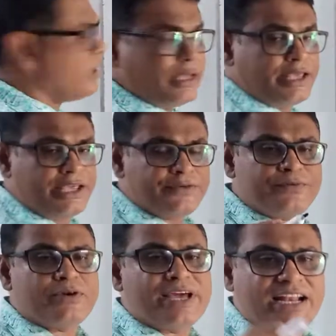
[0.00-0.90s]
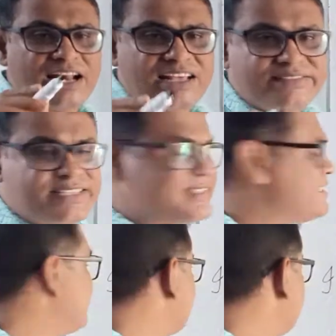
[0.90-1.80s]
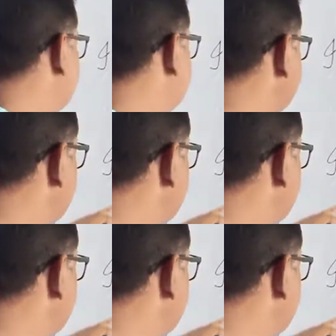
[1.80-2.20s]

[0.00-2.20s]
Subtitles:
If you analyze this sentence, you